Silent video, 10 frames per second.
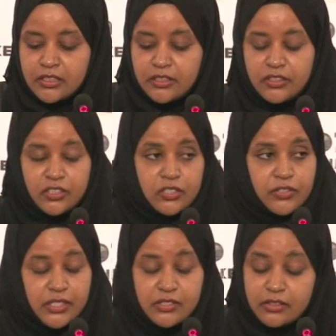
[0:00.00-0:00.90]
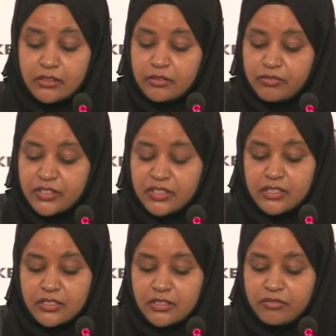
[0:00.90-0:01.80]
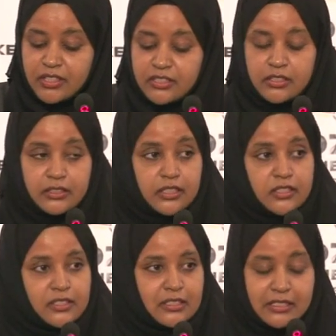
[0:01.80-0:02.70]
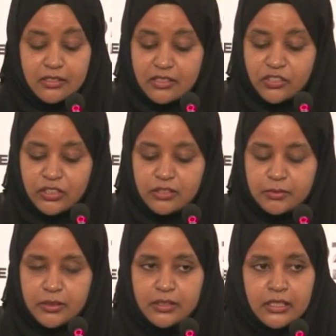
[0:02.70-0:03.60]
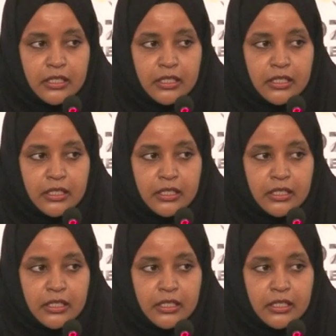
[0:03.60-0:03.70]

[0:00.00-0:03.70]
dignitaries, investors, invited guests, ladies and gentlemen.